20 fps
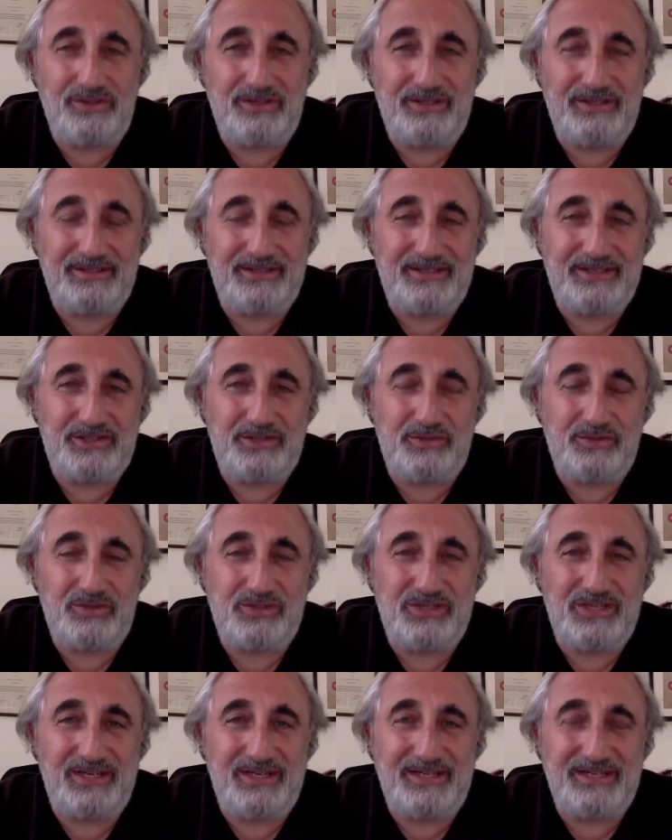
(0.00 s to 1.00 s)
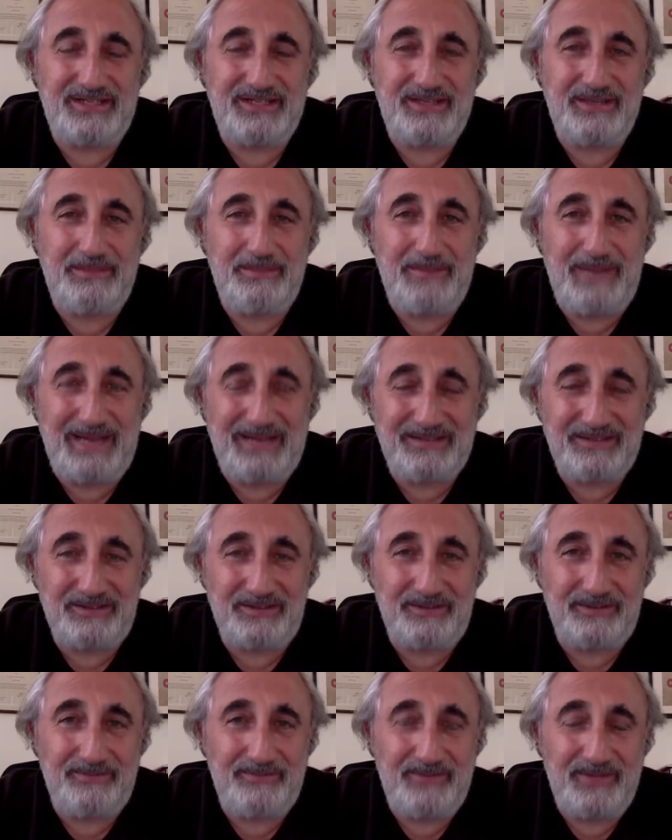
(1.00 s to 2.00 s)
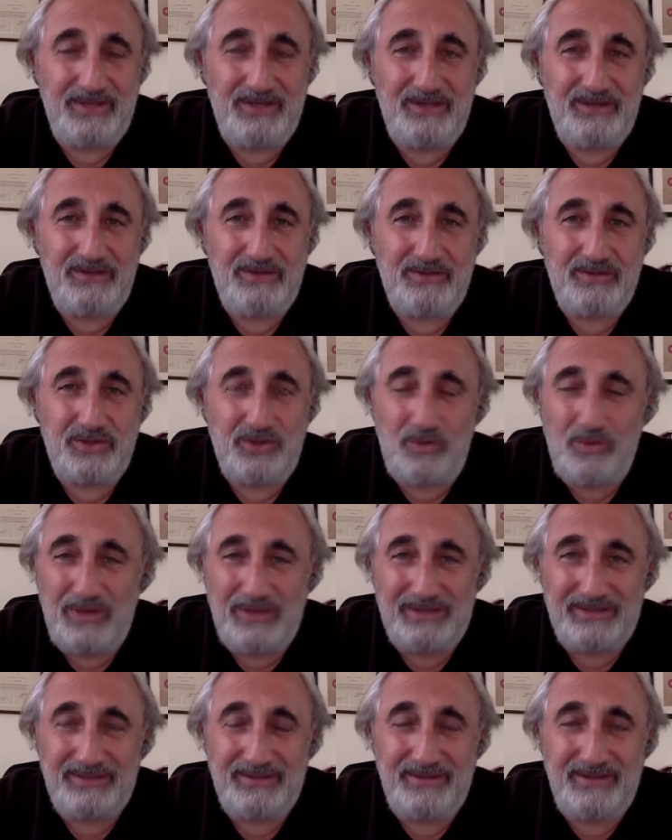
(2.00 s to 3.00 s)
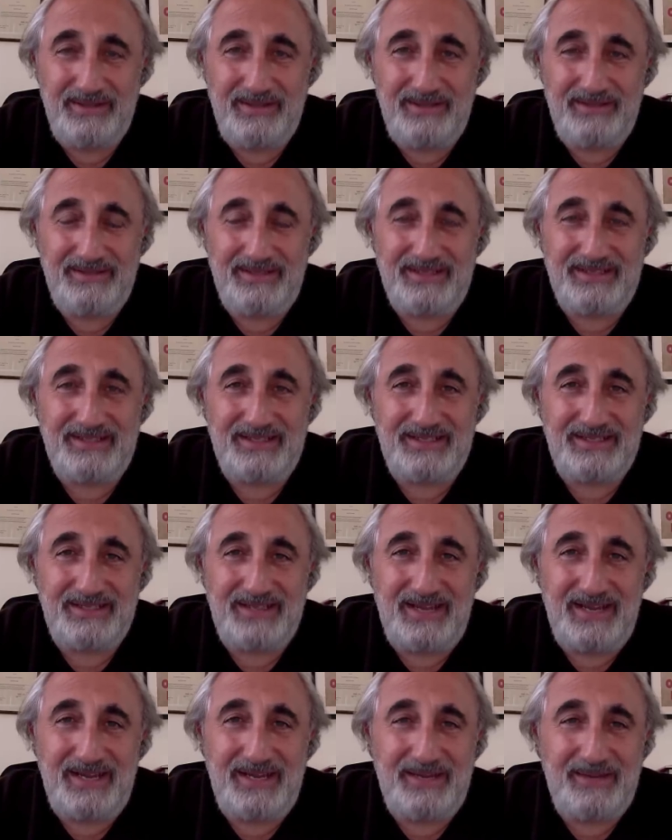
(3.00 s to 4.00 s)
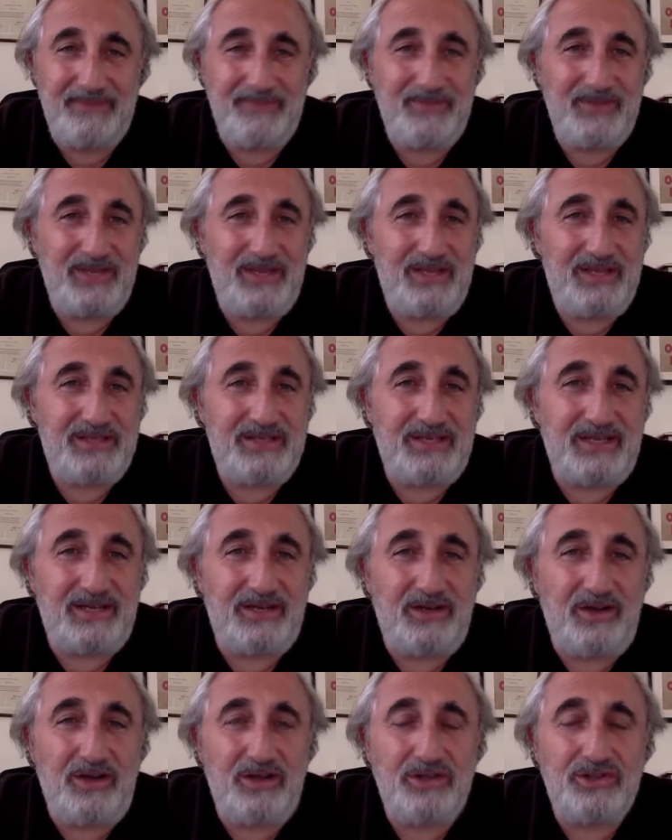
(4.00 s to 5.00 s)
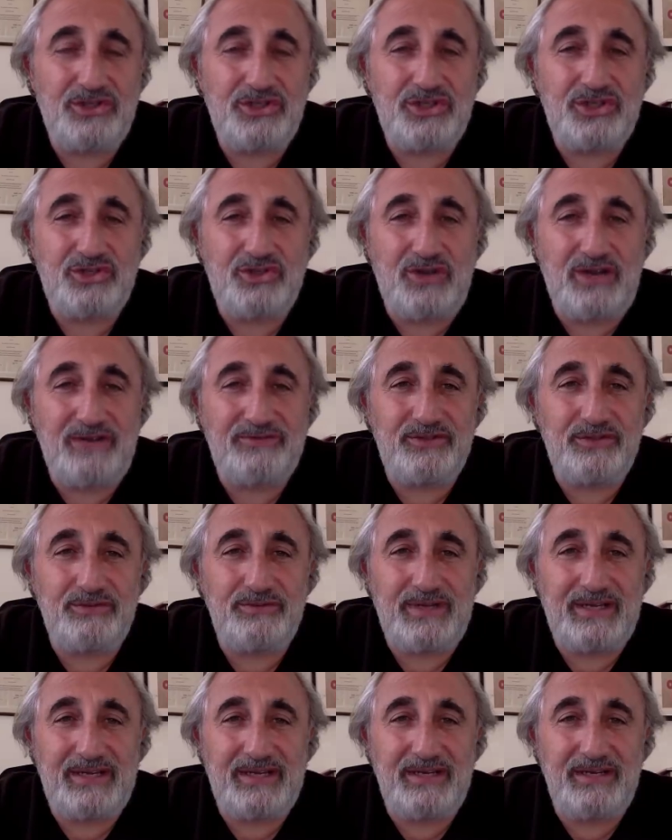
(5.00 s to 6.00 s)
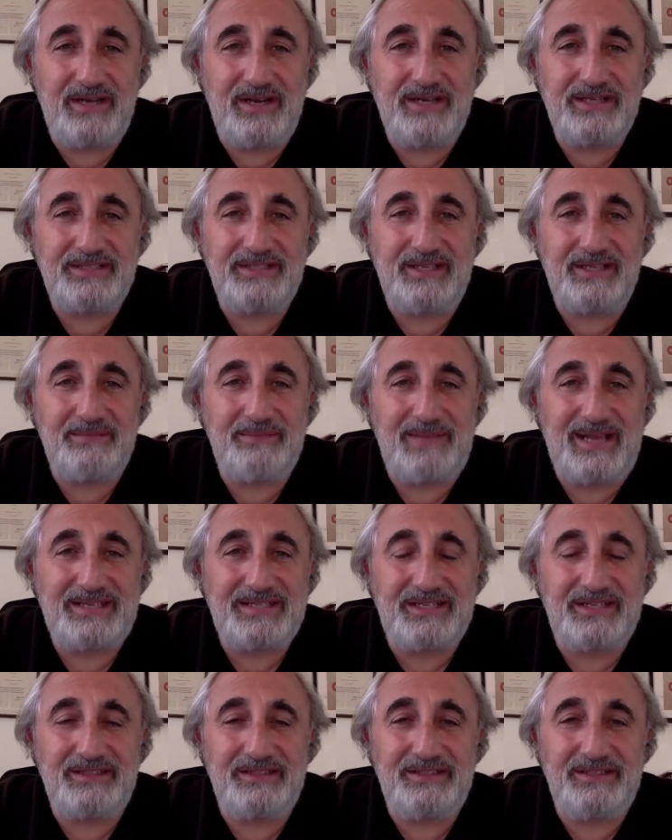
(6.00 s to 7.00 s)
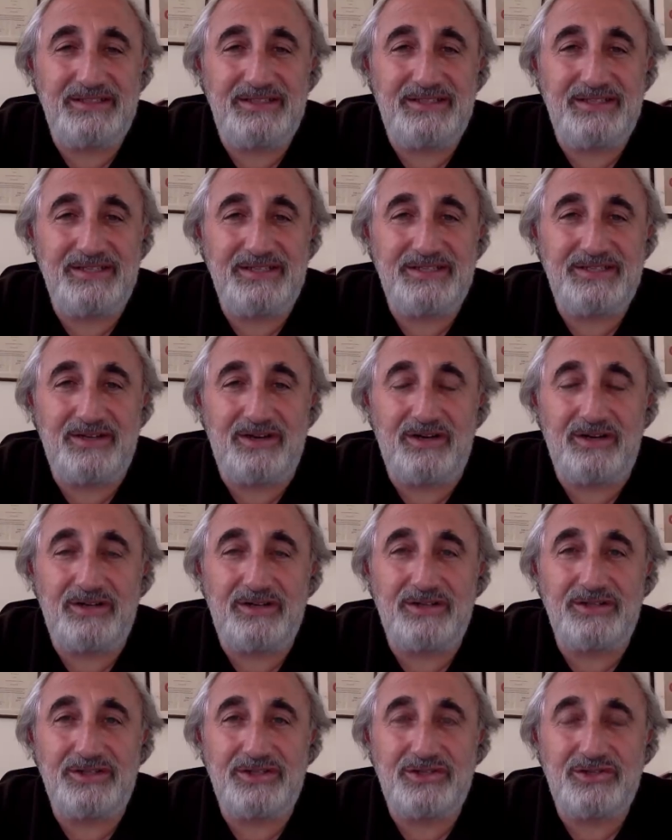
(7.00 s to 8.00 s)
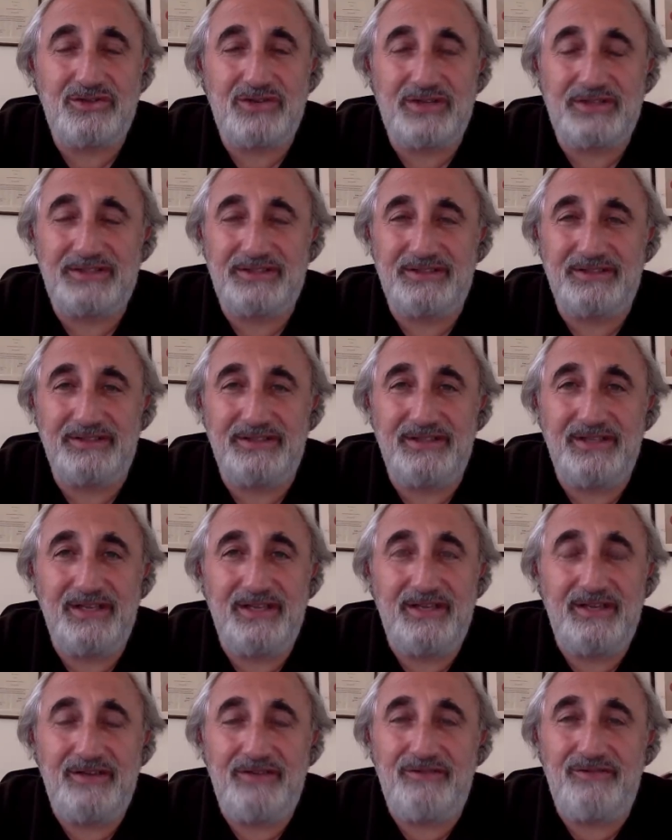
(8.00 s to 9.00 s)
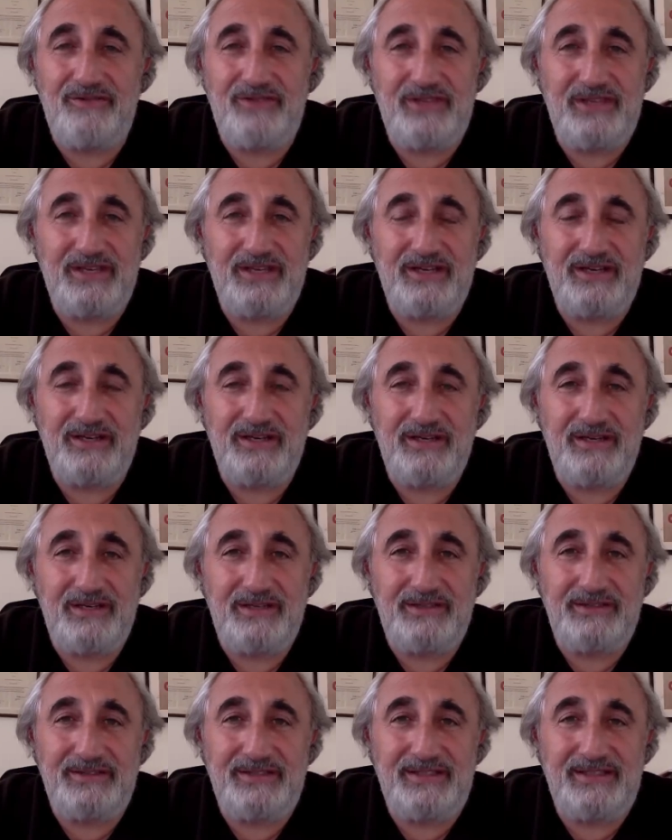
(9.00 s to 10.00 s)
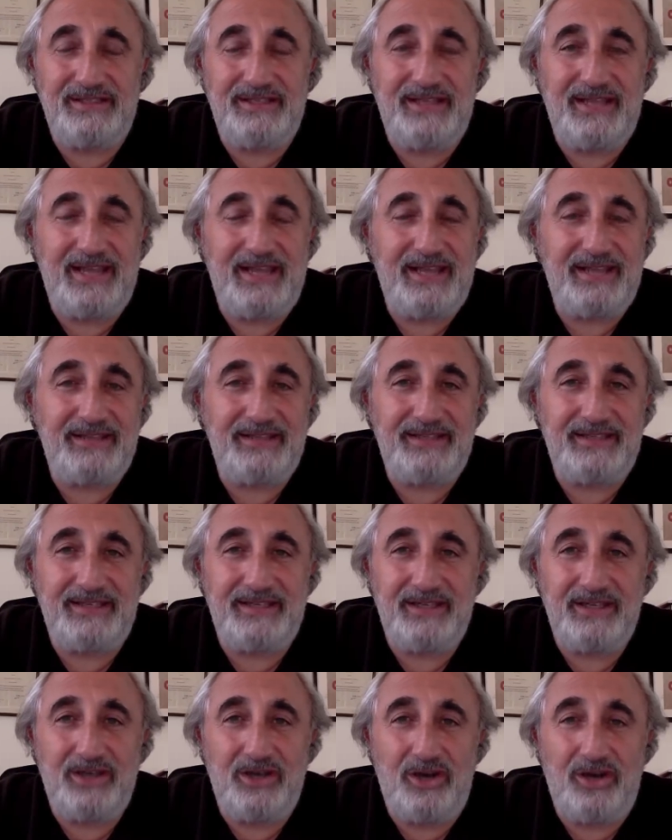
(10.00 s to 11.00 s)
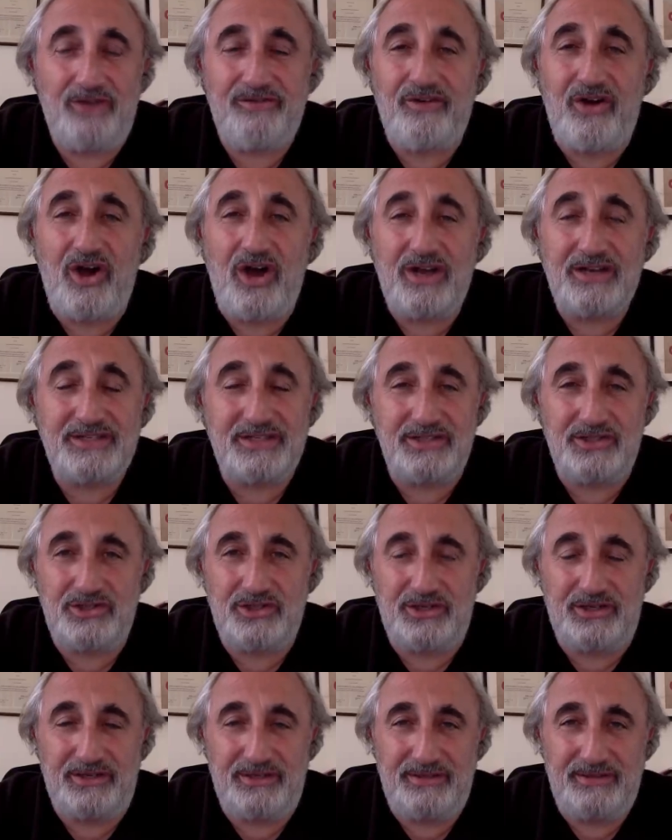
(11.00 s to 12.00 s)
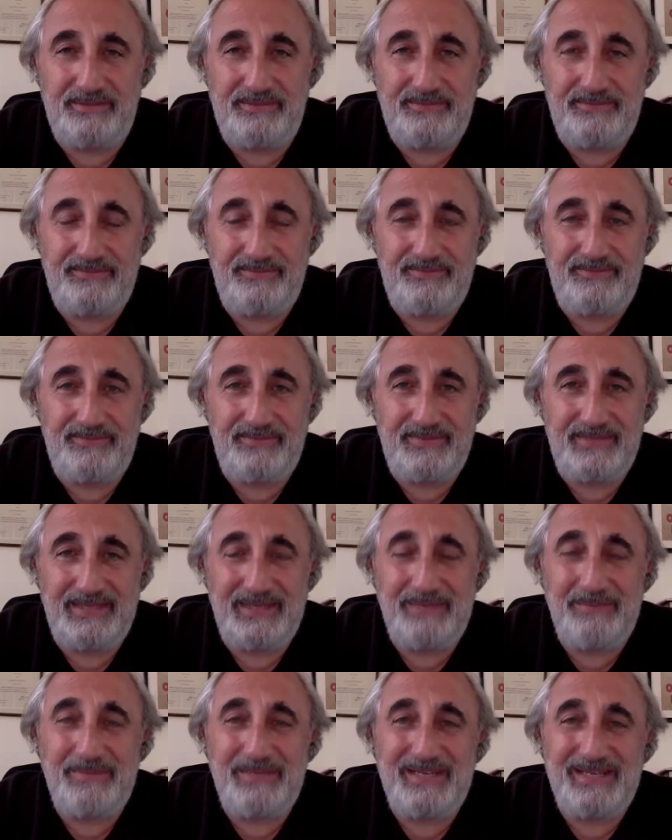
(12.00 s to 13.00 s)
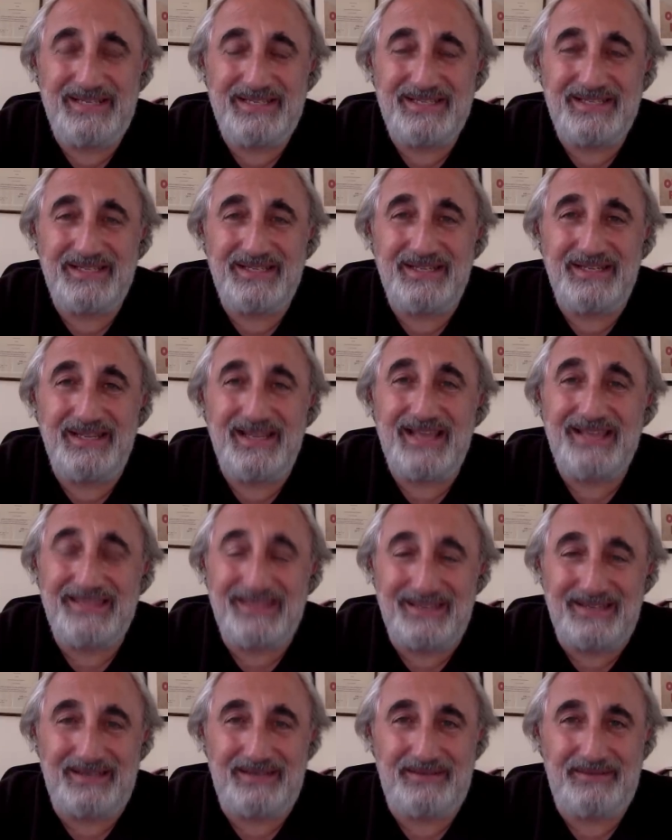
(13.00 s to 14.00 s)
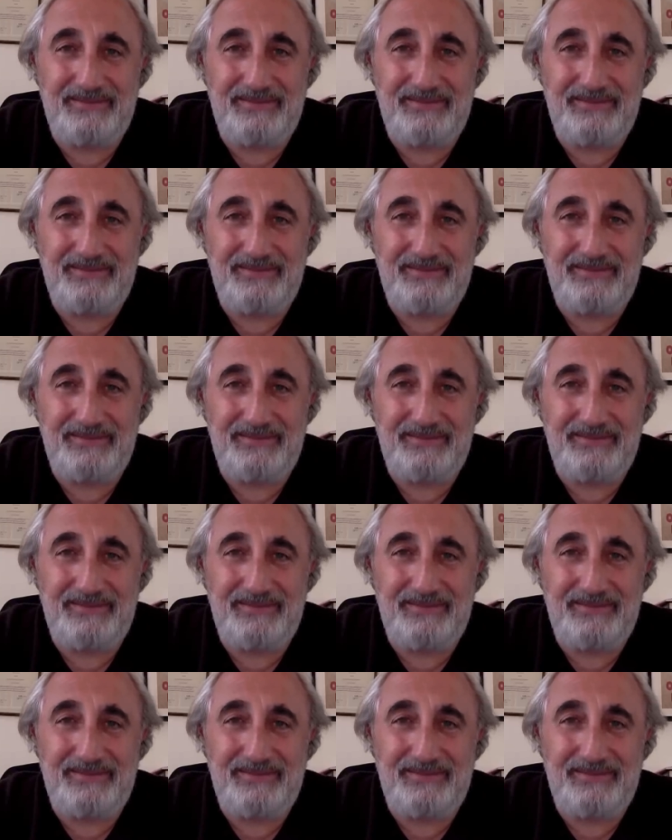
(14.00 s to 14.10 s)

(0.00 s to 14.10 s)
and contextual settings matter, so what? That's like saying psychologists strive to recognize that masculinities are constructed via the inhaling of oxygen. It means nothing.